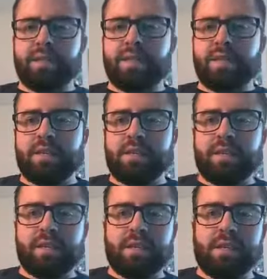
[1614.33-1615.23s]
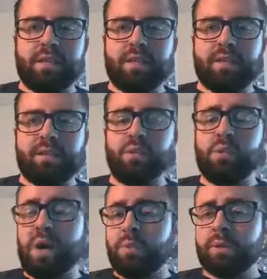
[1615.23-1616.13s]
the school
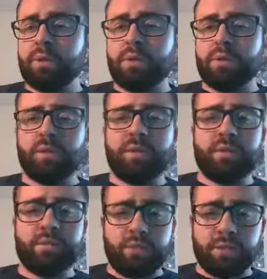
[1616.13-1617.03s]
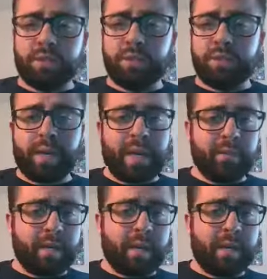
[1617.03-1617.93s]
I went to, the University University of
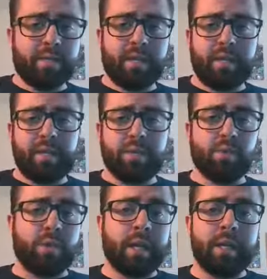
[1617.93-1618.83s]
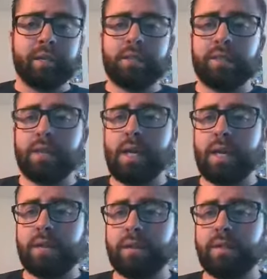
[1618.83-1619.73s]
Miami, has a great
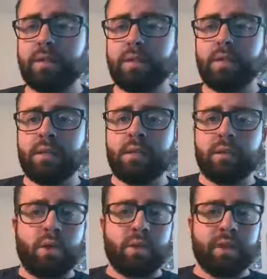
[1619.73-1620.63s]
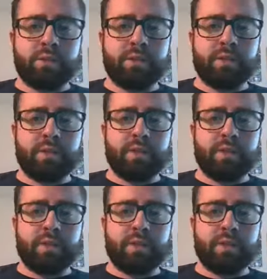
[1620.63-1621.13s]
and long history,